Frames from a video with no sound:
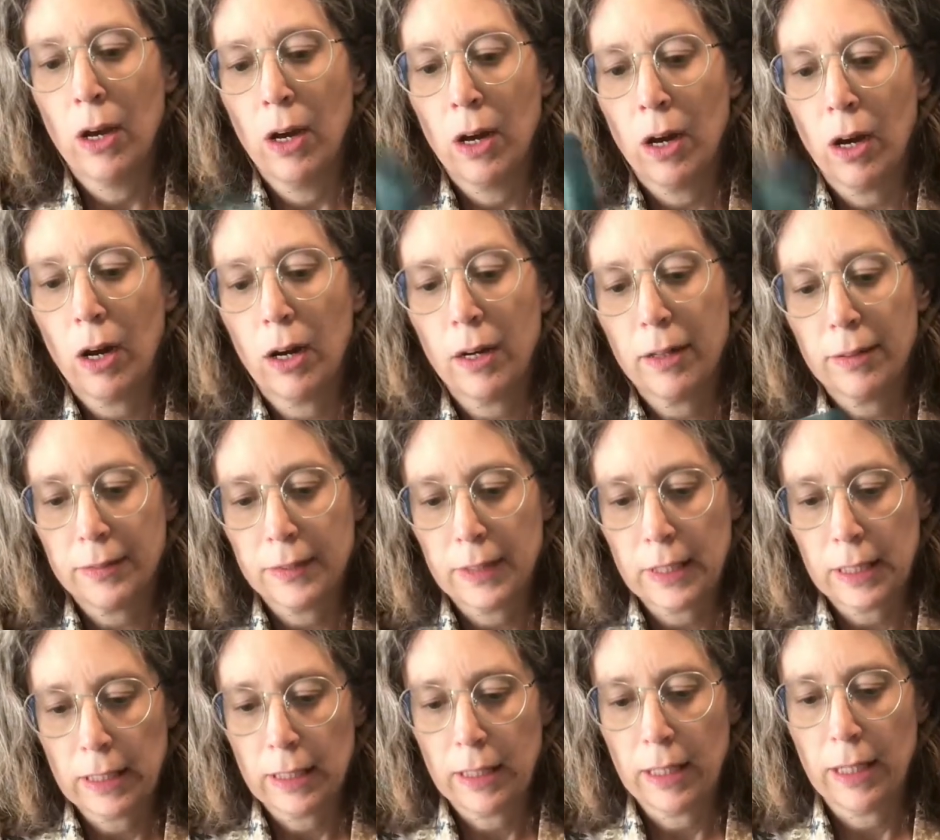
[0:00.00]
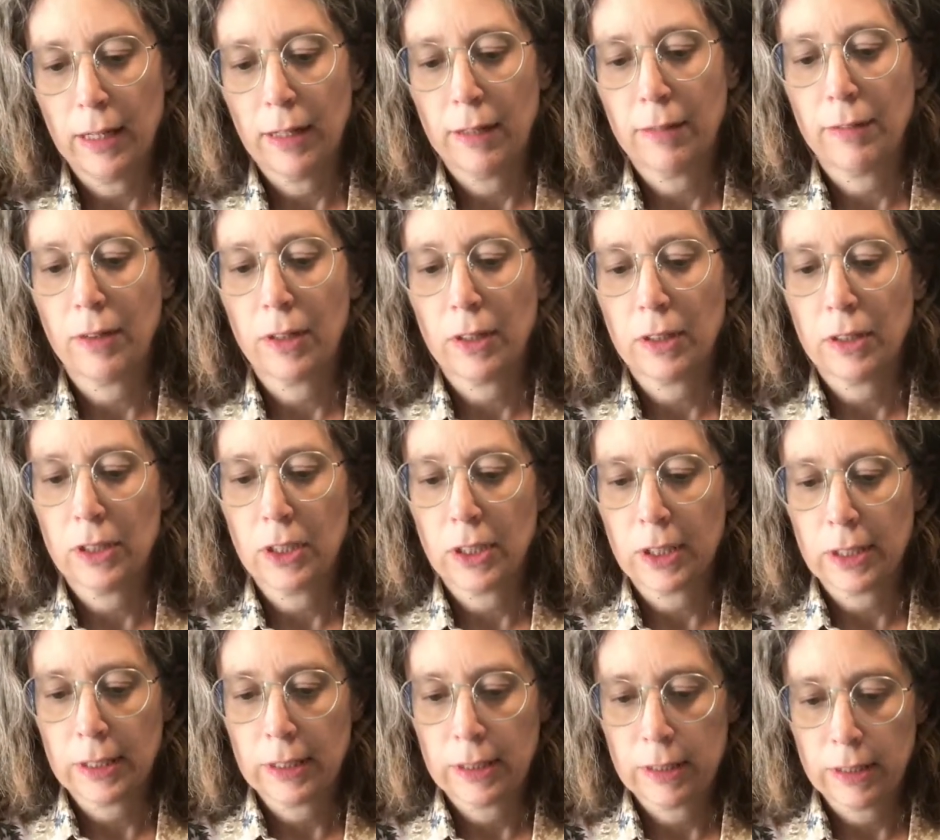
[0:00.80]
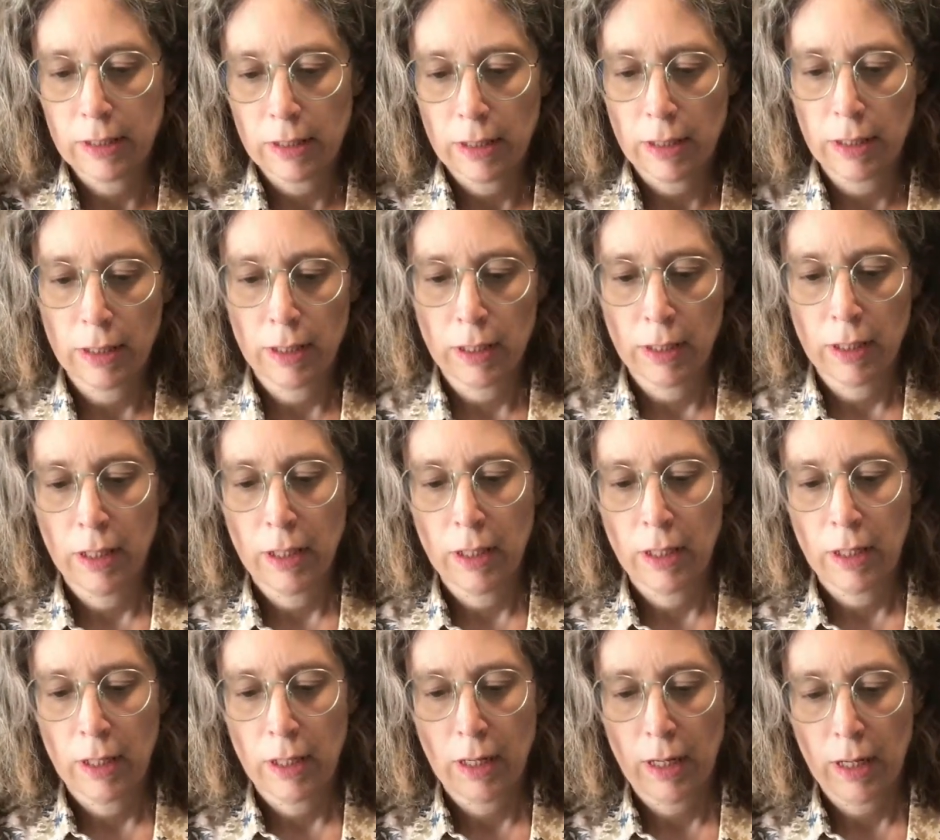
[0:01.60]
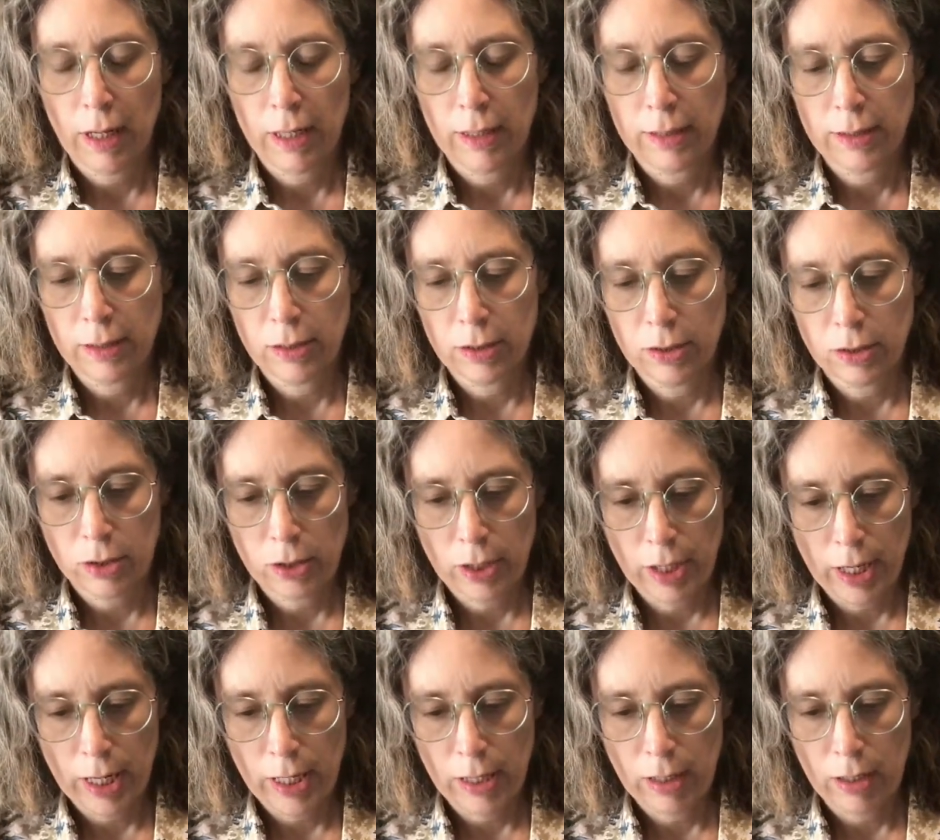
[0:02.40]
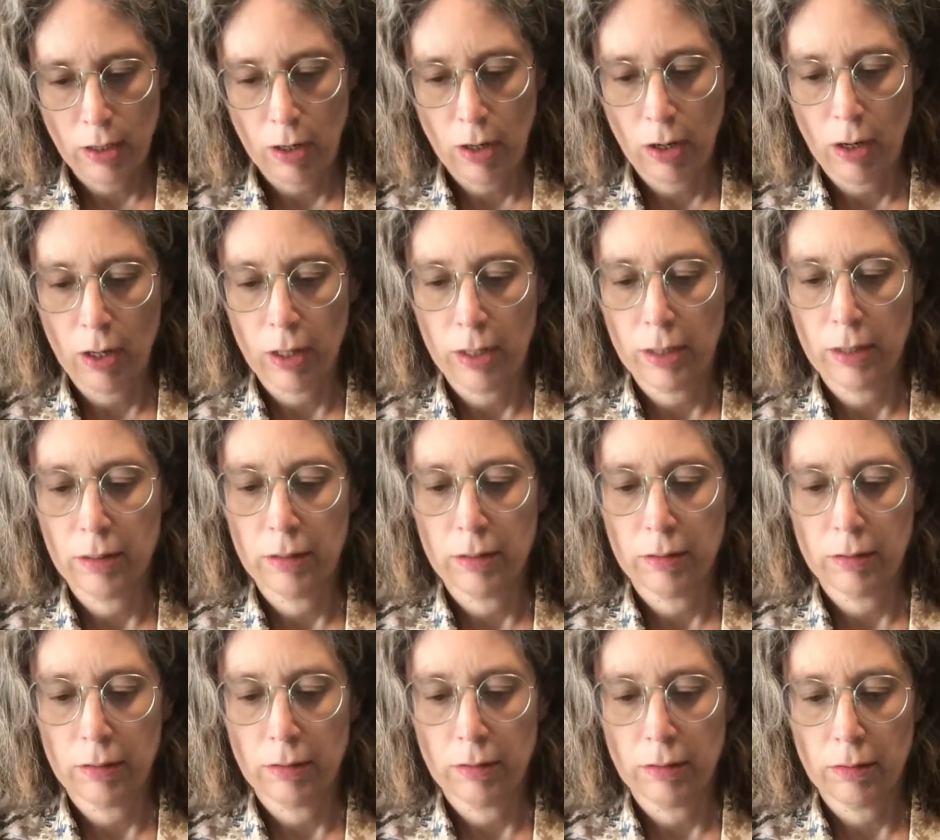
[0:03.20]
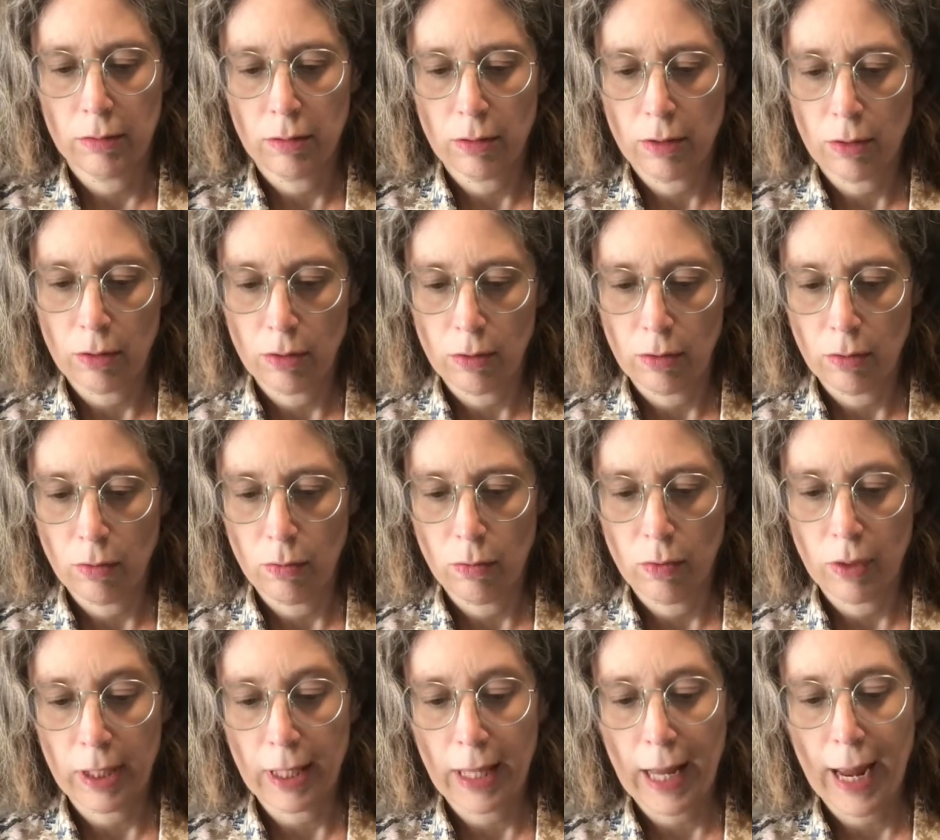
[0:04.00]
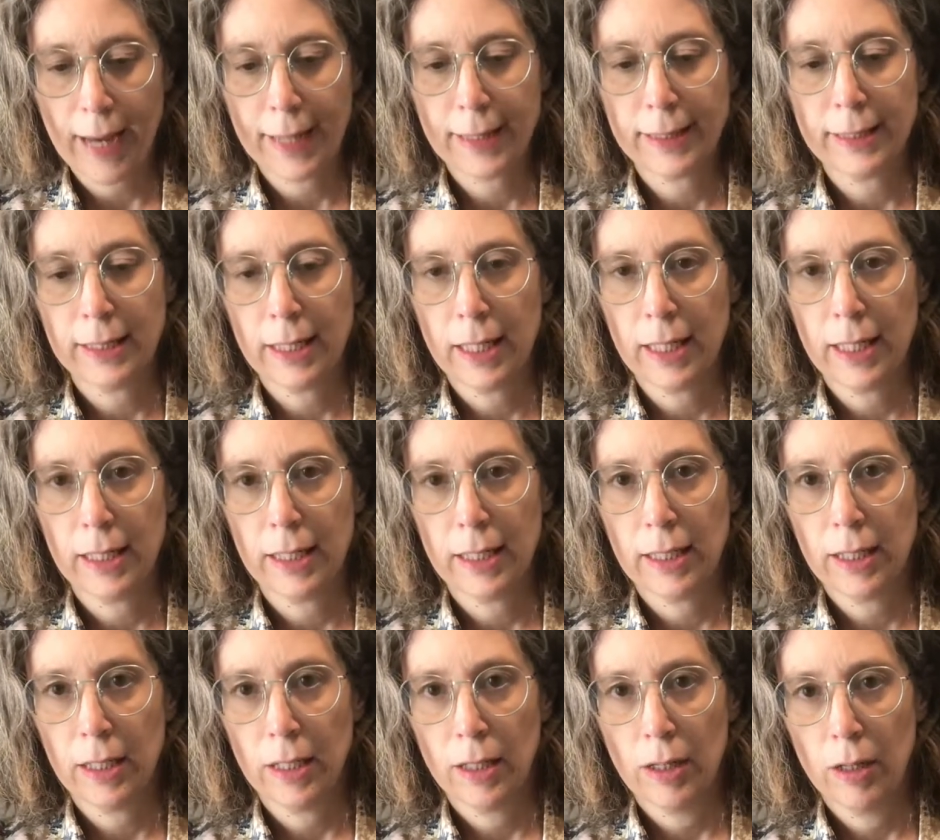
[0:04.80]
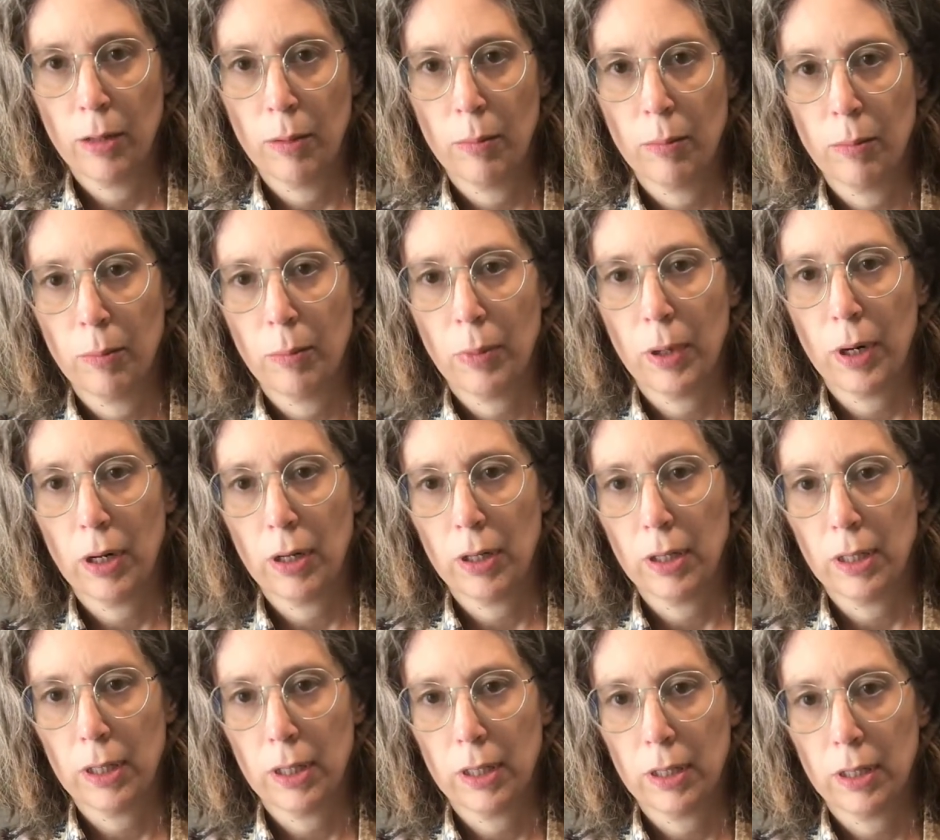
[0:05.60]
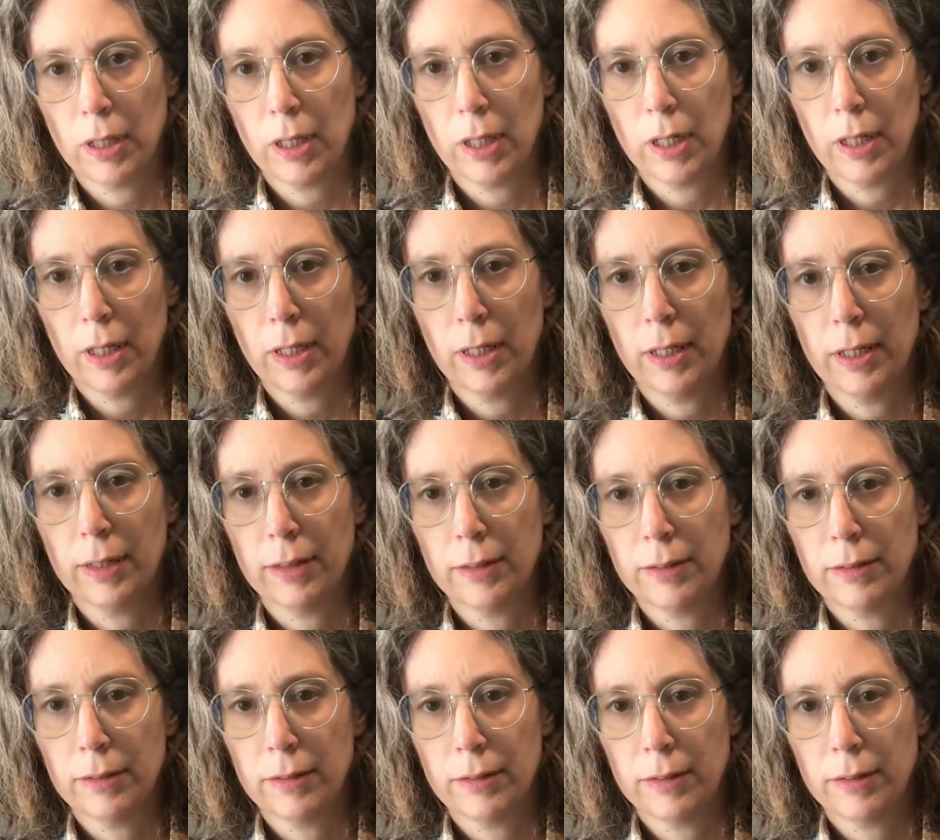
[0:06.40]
often if I'll just concentrate on relaxing part of